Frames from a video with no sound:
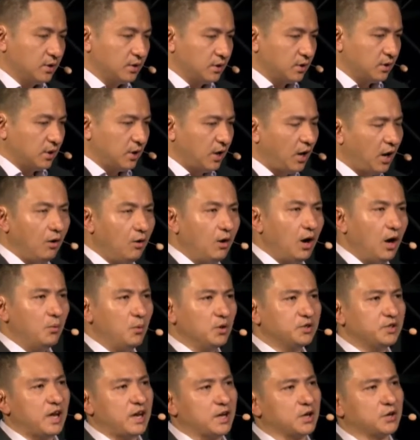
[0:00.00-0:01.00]
How
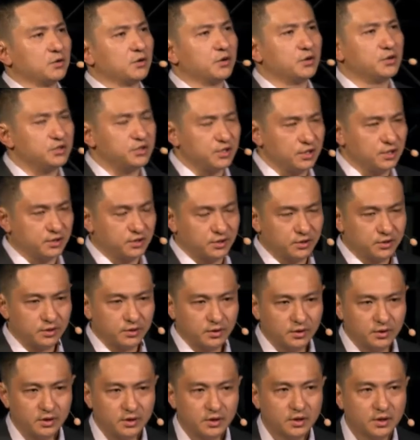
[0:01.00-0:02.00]
our technologies
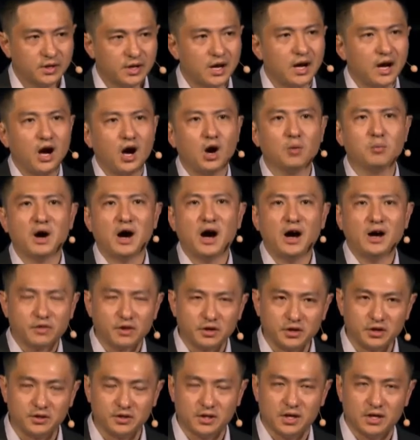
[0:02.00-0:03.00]
can help other
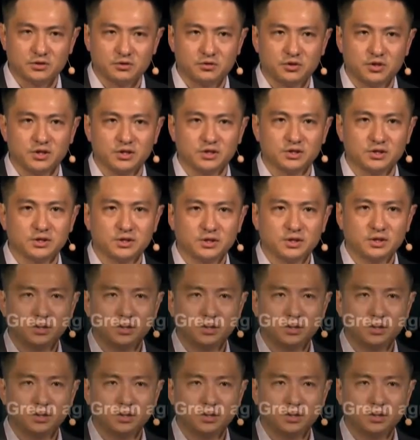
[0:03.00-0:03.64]
industries